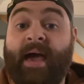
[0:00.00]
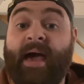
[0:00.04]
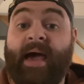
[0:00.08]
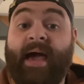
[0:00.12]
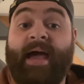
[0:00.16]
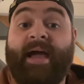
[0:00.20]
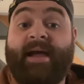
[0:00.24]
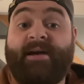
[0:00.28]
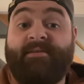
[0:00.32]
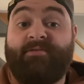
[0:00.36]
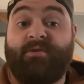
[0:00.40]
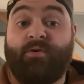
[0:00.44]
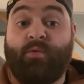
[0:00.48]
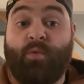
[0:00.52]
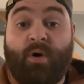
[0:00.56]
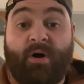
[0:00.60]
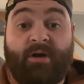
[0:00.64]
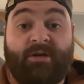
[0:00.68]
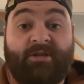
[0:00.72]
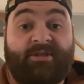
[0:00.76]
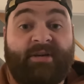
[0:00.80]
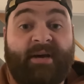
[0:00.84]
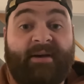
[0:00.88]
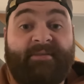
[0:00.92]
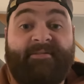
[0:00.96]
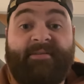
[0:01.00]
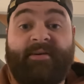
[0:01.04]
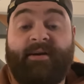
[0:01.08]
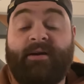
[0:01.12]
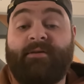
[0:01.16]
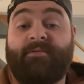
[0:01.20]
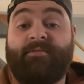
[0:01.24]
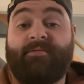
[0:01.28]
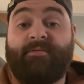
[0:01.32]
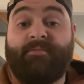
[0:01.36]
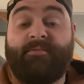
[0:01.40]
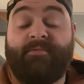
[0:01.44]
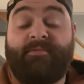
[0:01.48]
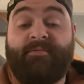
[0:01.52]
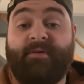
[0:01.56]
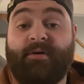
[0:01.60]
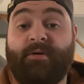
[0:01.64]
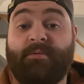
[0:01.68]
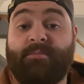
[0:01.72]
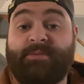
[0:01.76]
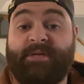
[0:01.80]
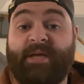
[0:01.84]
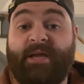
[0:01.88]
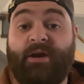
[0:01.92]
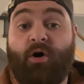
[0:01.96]
Hey everyone, Jeff here from
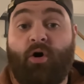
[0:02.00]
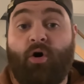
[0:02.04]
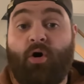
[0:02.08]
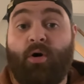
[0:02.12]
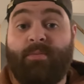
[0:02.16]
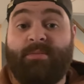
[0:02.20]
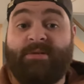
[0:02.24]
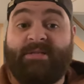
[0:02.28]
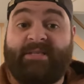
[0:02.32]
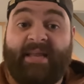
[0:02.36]
Films at Home,